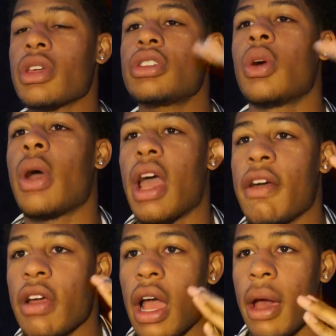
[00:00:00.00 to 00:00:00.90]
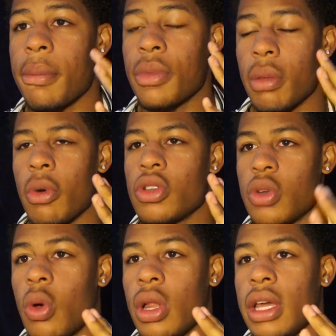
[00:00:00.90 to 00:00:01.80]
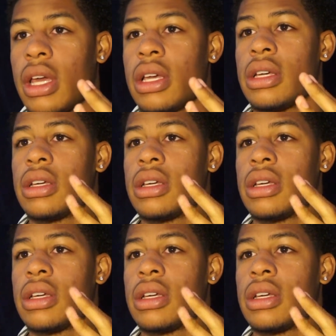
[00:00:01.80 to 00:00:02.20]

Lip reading: So wherever I'm the most oiliest,